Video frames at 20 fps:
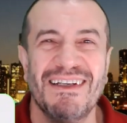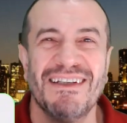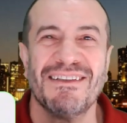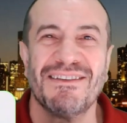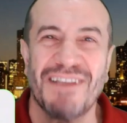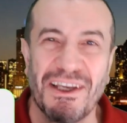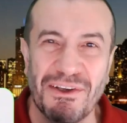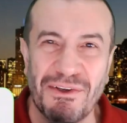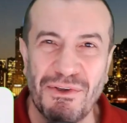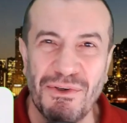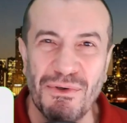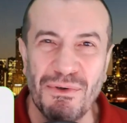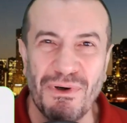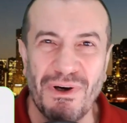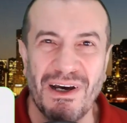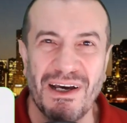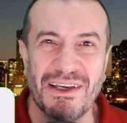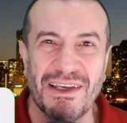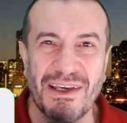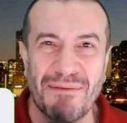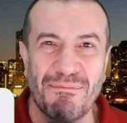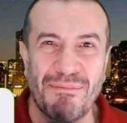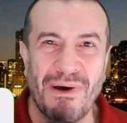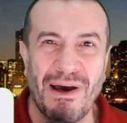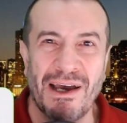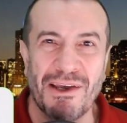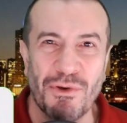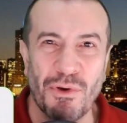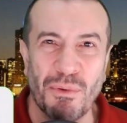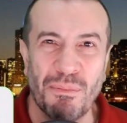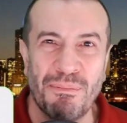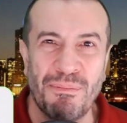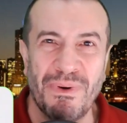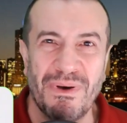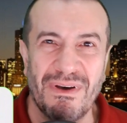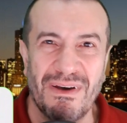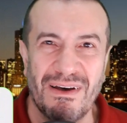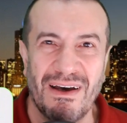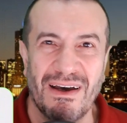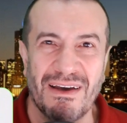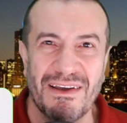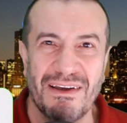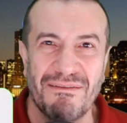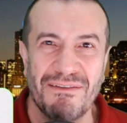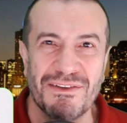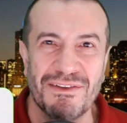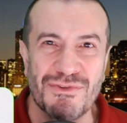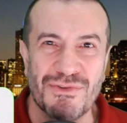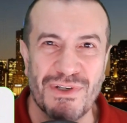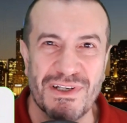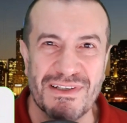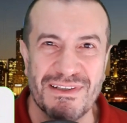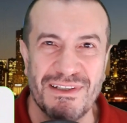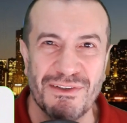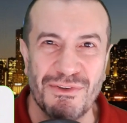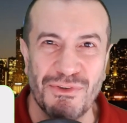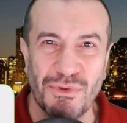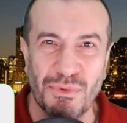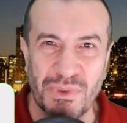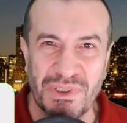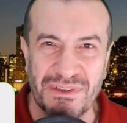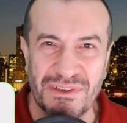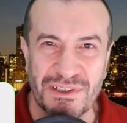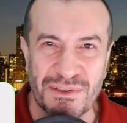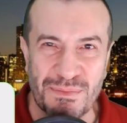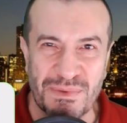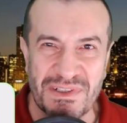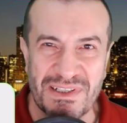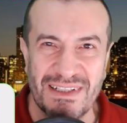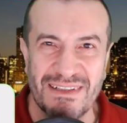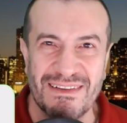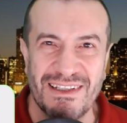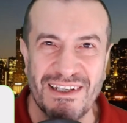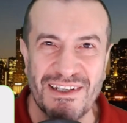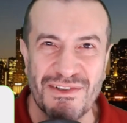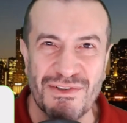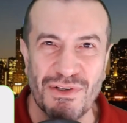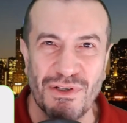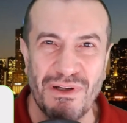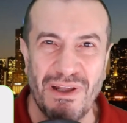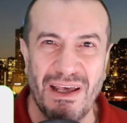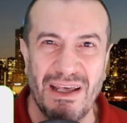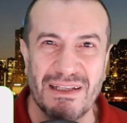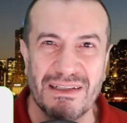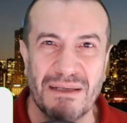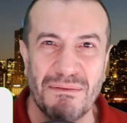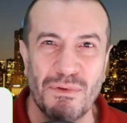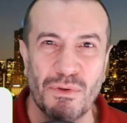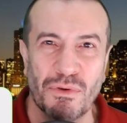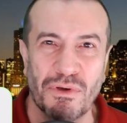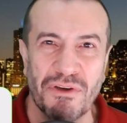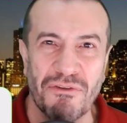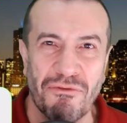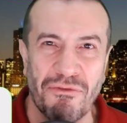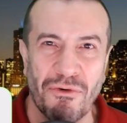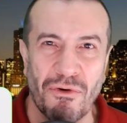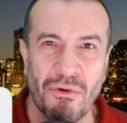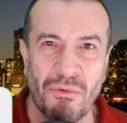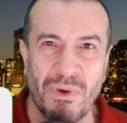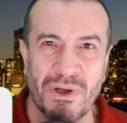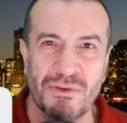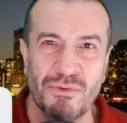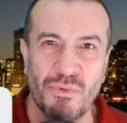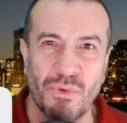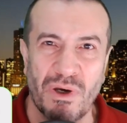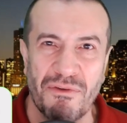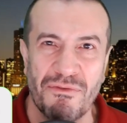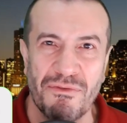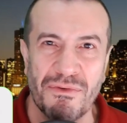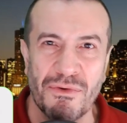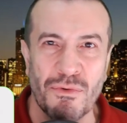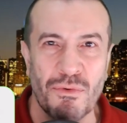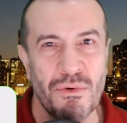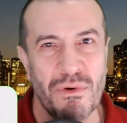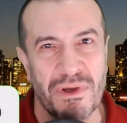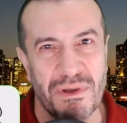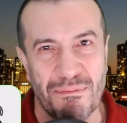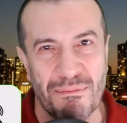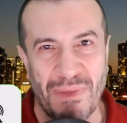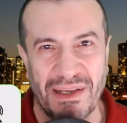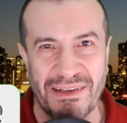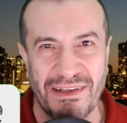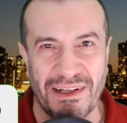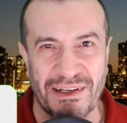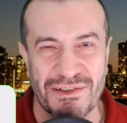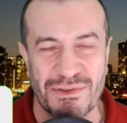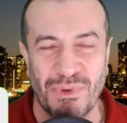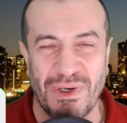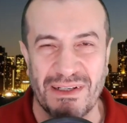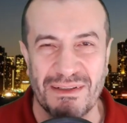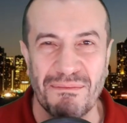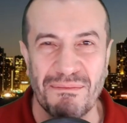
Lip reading: Thank you. I hope I have interested you with this presentation, and I'm looking forward to have you in my next one.